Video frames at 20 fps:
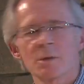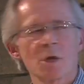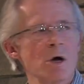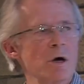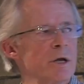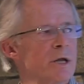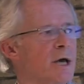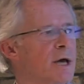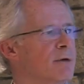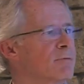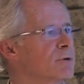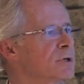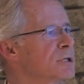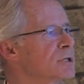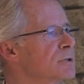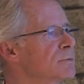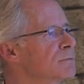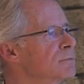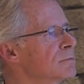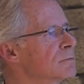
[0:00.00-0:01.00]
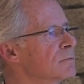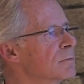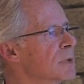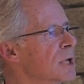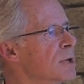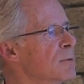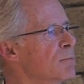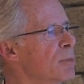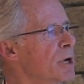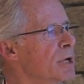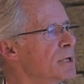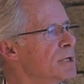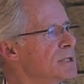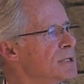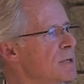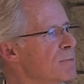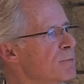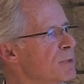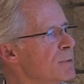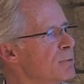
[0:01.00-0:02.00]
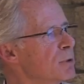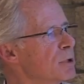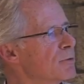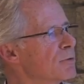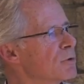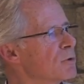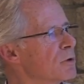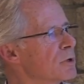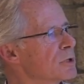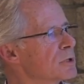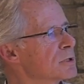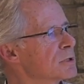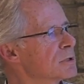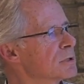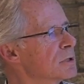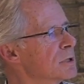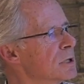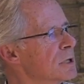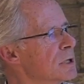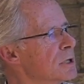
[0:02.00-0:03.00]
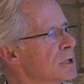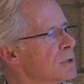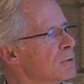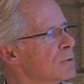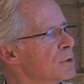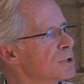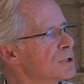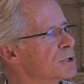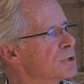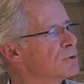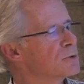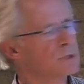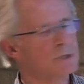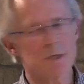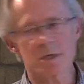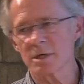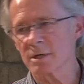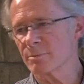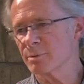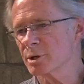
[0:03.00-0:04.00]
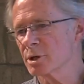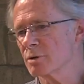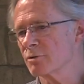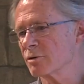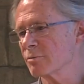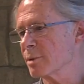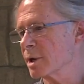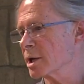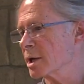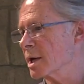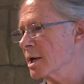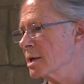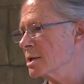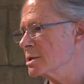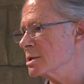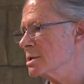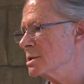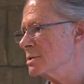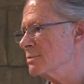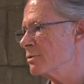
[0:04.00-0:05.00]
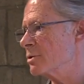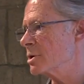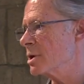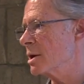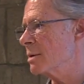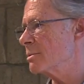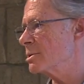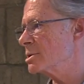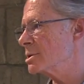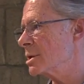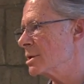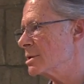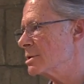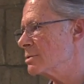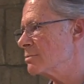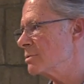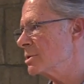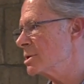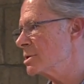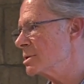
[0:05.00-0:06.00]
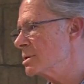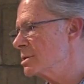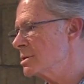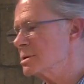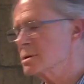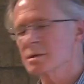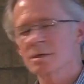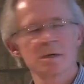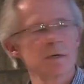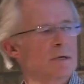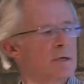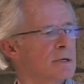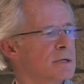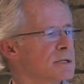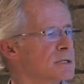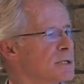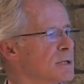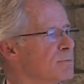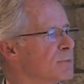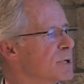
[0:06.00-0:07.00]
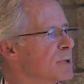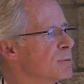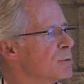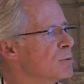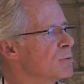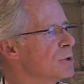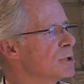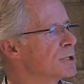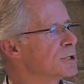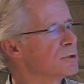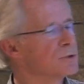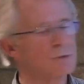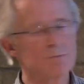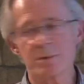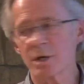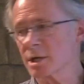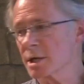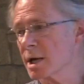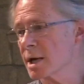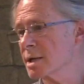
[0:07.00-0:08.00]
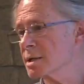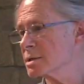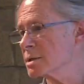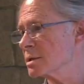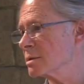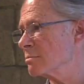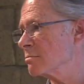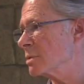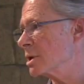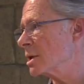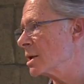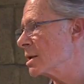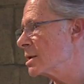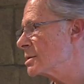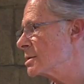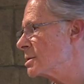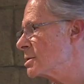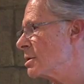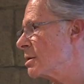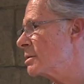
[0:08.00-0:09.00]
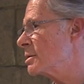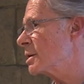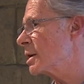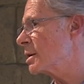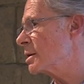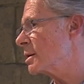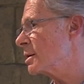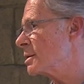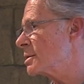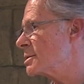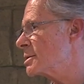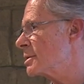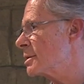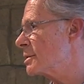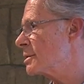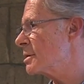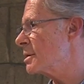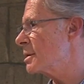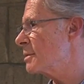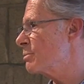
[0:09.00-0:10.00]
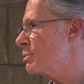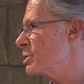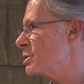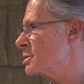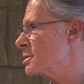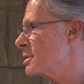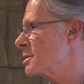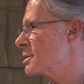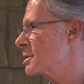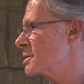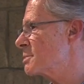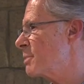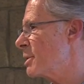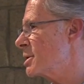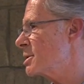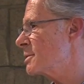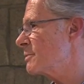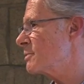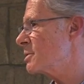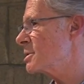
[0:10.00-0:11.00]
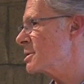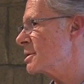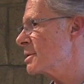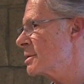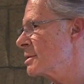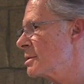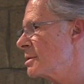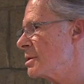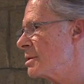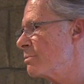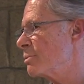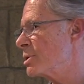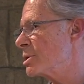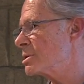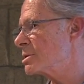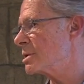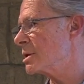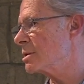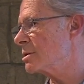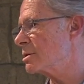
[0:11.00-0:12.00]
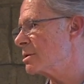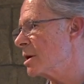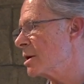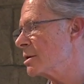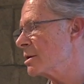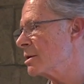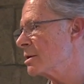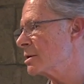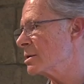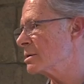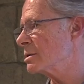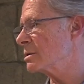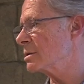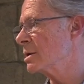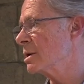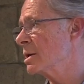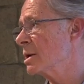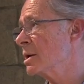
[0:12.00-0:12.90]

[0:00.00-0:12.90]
on average. But some people, of course, will choose therapy over medications for common sense reasons. Some people will choose medication because it's hard to get in to see a therapist, it's expensive to see a therapist, and they're not hard to,